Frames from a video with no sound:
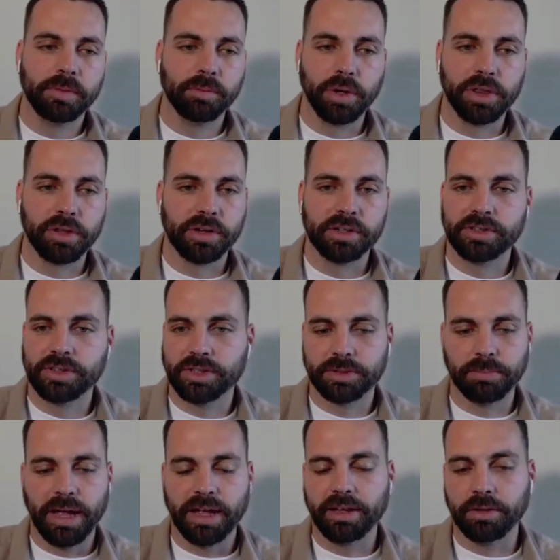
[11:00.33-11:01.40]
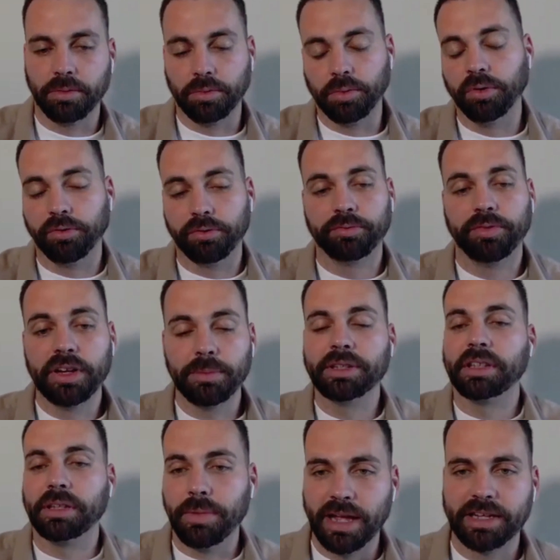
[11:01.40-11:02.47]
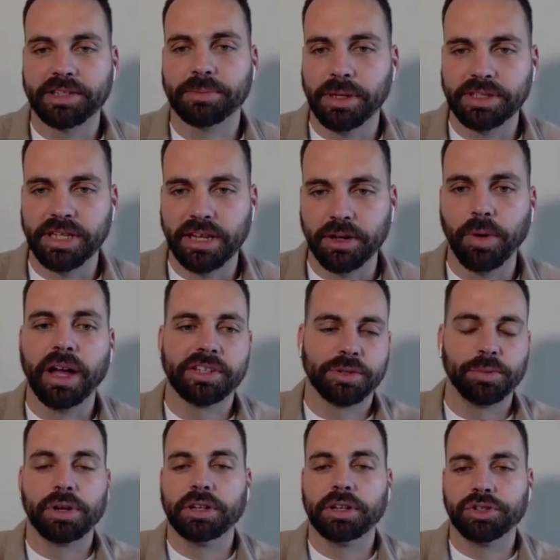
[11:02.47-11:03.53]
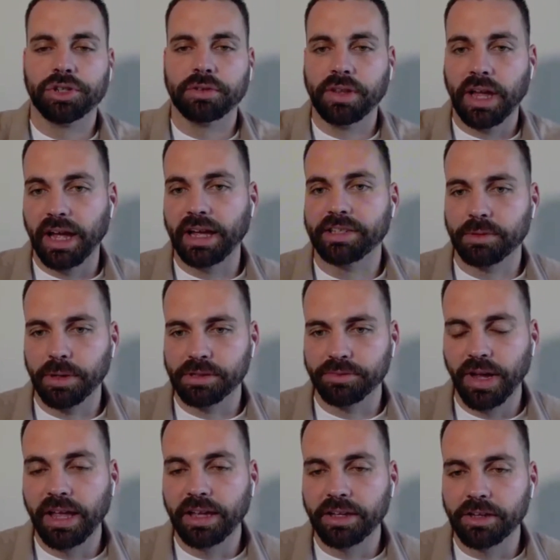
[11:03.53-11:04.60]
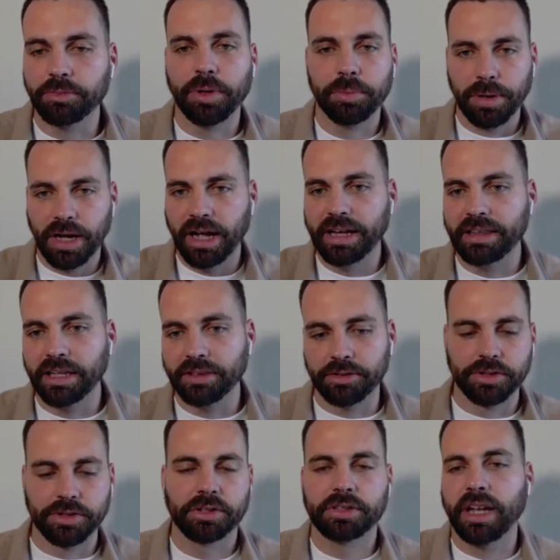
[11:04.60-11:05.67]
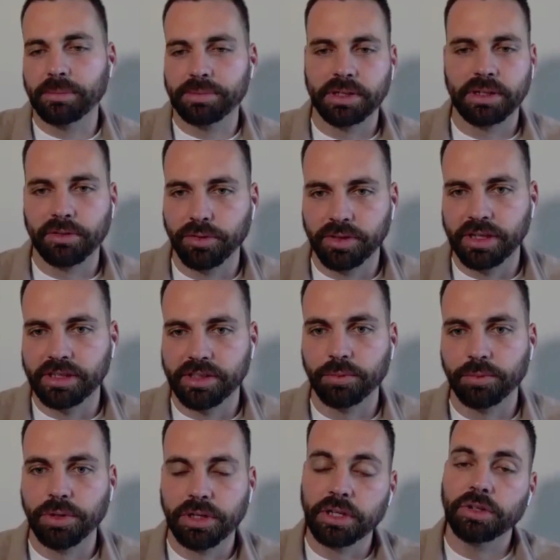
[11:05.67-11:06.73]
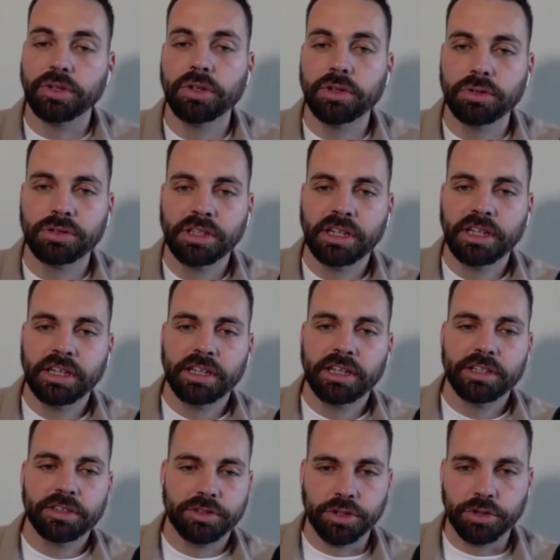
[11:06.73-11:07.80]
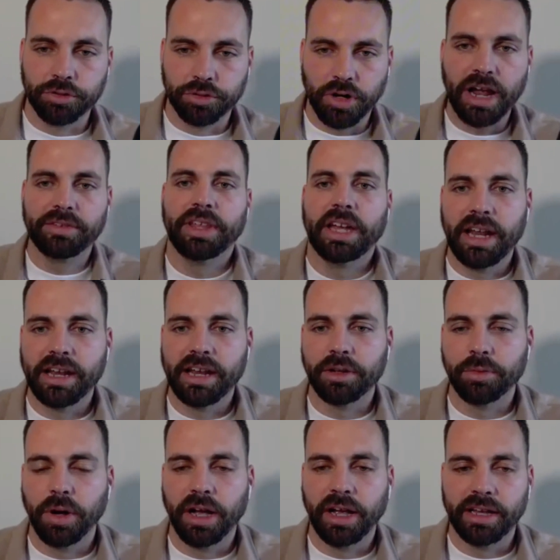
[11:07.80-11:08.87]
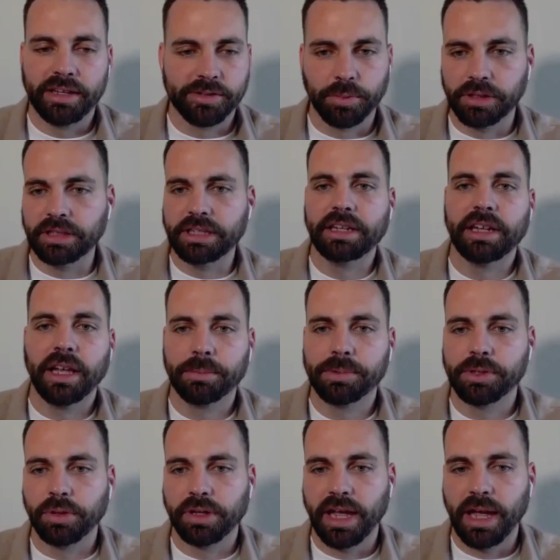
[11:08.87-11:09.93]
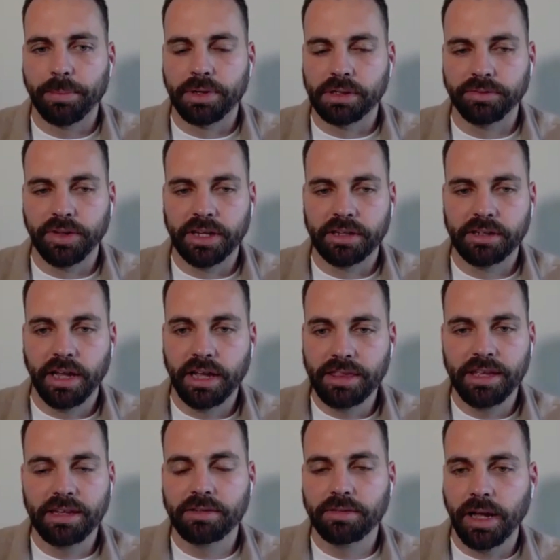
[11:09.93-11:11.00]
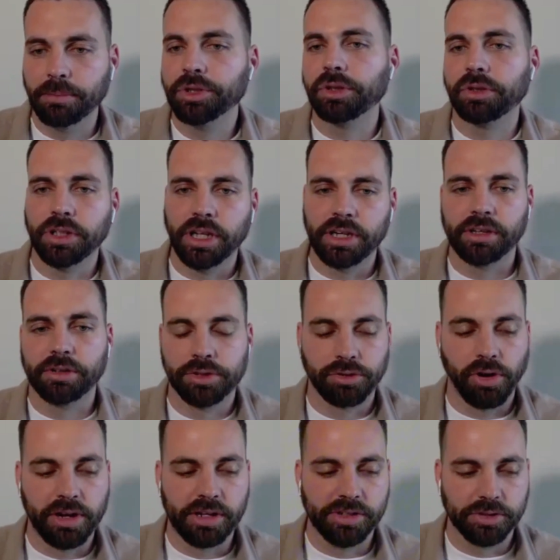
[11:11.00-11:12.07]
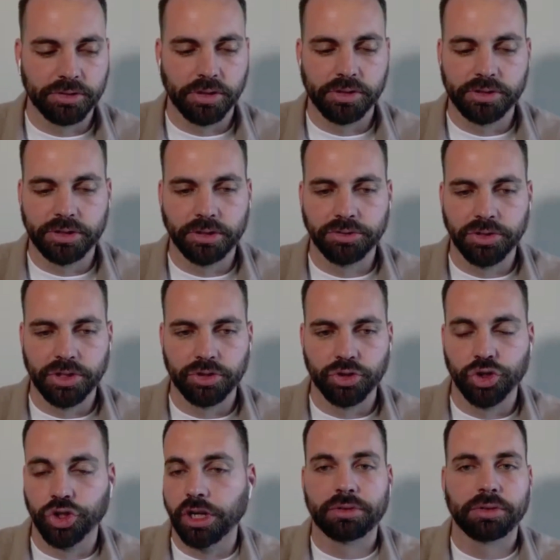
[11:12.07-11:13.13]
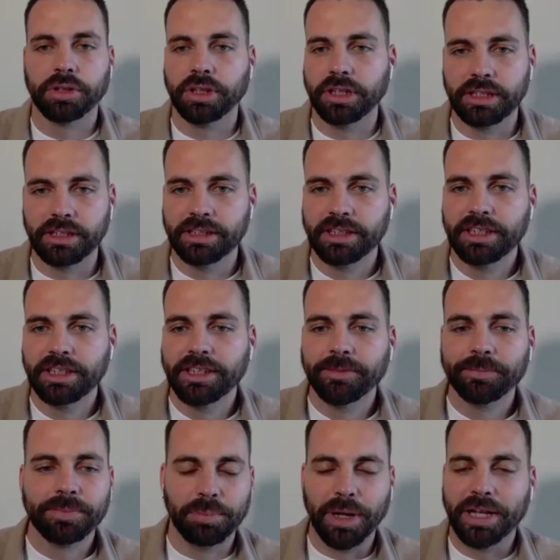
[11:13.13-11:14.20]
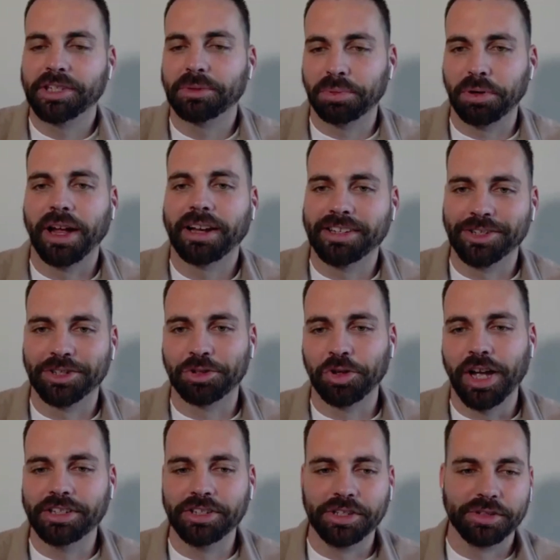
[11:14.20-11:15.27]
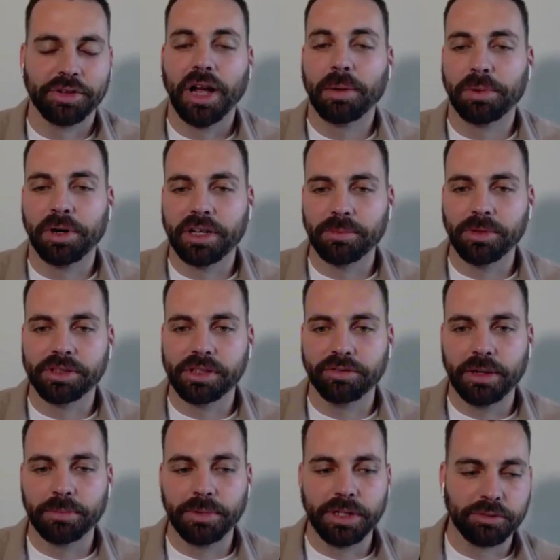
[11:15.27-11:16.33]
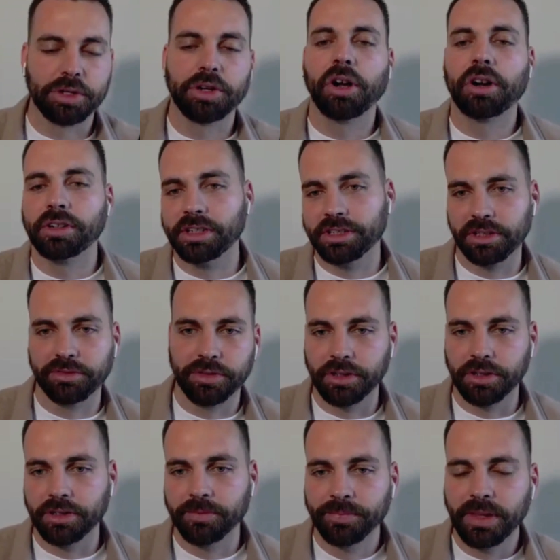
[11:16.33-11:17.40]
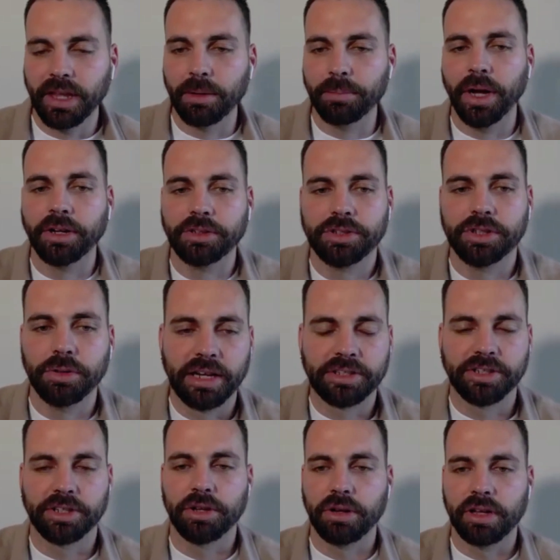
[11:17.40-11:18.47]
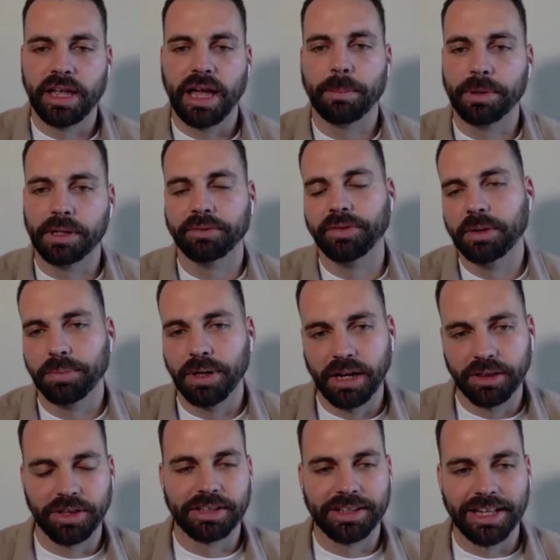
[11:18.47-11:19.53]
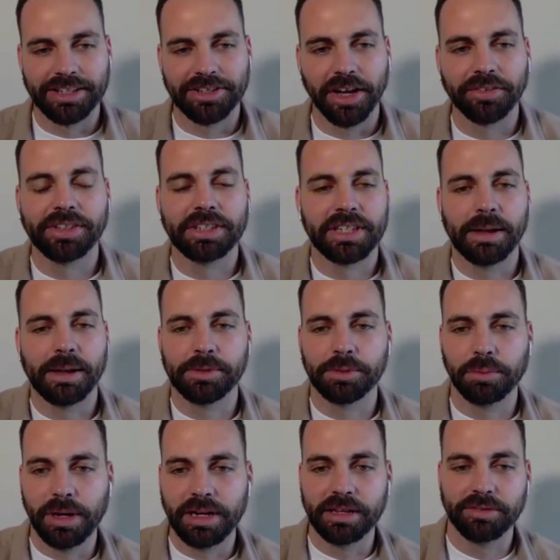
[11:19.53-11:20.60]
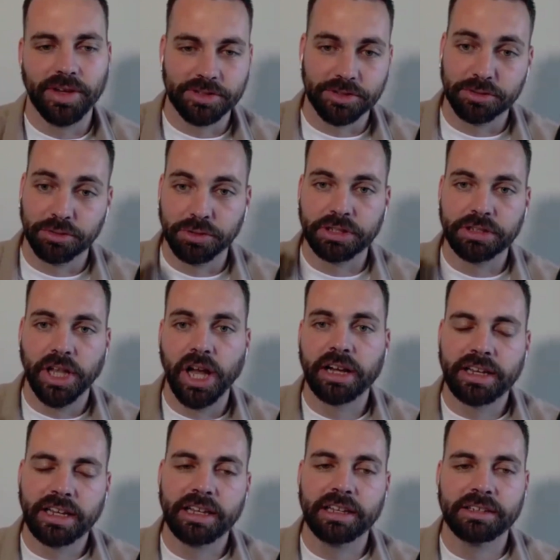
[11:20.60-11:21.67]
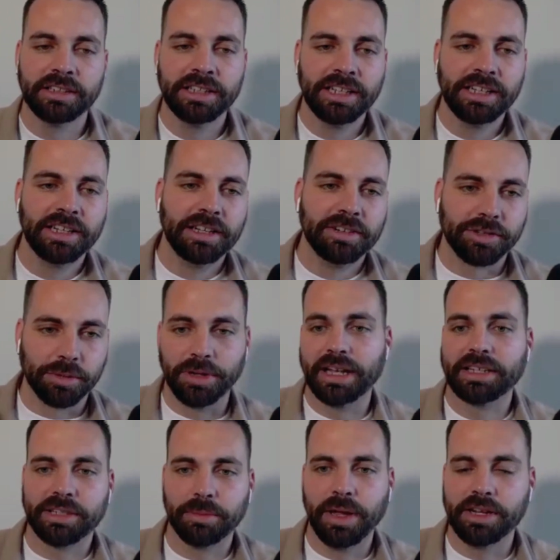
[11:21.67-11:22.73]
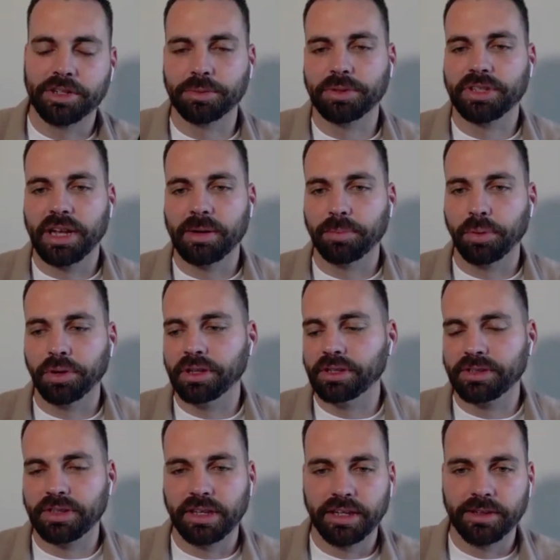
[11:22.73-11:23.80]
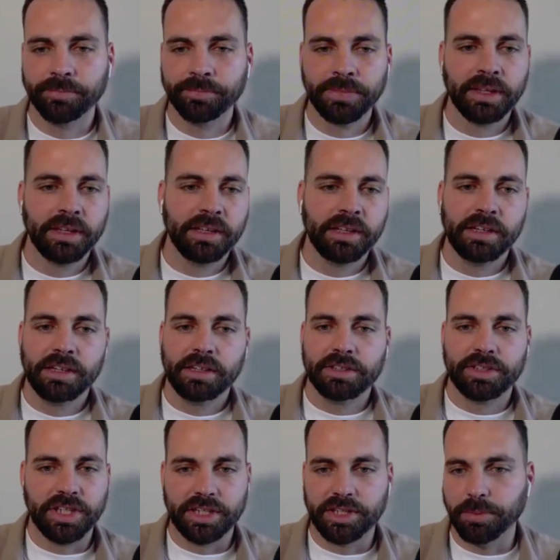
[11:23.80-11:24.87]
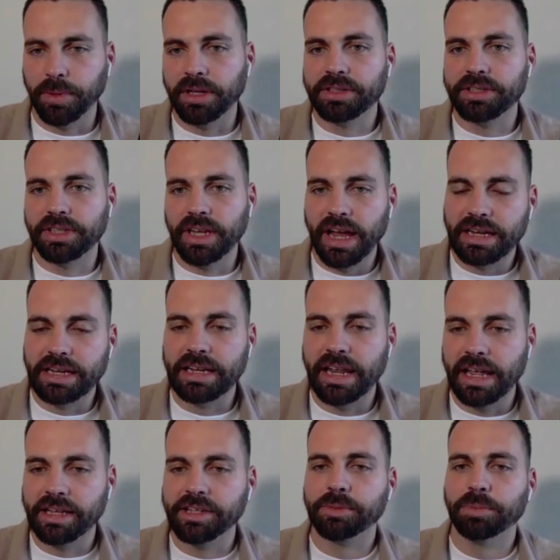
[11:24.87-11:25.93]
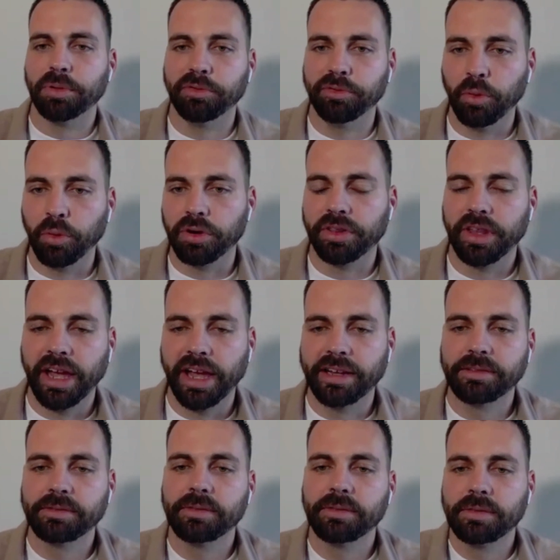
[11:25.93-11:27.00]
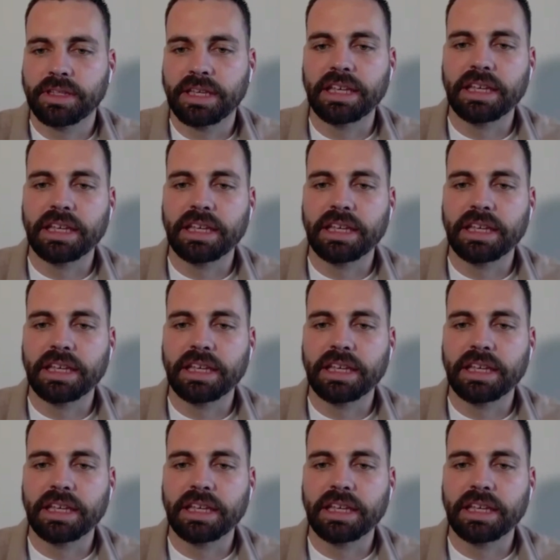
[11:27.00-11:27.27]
whether it's we'll fundamentally maximize the NOI so we can achieve the highest and best value. But behind that, there's all types of different things that we can do to drive that NOI as we lead up to a capital event. And then I'm sure a lot of those strategies are also just generally best practice strategies for operating a multifamily, regardless if you're about to execute a capital event. But I think that's oftentimes when many investors really lock in from an asset management standpoint is the 6 months, 90 days before that key